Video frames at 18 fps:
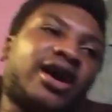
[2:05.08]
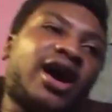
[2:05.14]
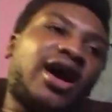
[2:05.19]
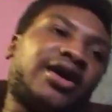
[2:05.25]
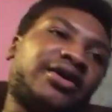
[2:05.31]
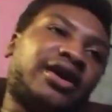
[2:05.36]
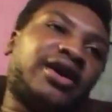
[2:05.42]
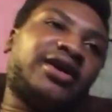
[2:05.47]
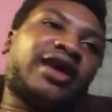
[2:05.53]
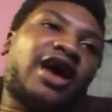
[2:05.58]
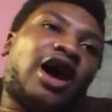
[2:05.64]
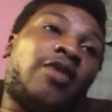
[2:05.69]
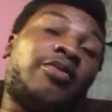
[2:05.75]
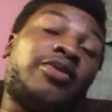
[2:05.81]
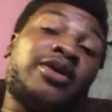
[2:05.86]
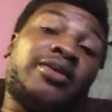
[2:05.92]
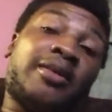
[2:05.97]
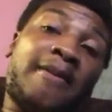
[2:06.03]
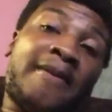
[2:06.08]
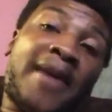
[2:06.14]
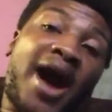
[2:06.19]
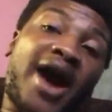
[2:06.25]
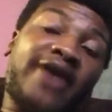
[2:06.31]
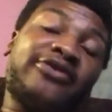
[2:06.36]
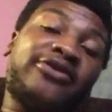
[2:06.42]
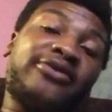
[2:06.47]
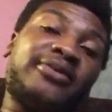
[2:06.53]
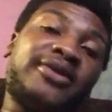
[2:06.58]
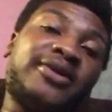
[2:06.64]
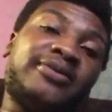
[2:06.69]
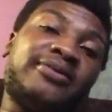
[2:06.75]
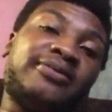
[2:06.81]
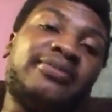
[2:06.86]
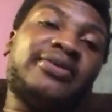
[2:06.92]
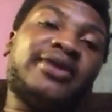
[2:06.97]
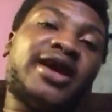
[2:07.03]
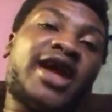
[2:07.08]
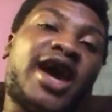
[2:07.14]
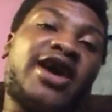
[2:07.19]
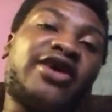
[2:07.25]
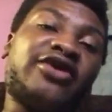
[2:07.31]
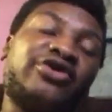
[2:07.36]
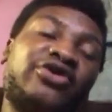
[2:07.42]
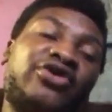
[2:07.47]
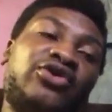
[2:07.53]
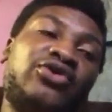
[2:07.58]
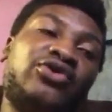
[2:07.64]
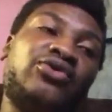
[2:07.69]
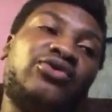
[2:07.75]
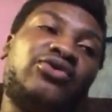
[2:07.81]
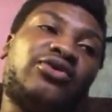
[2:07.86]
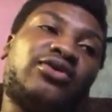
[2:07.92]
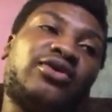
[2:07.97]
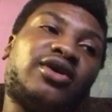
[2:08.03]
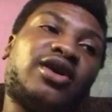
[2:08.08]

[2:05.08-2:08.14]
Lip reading: I think that'll be the maximum that I can use,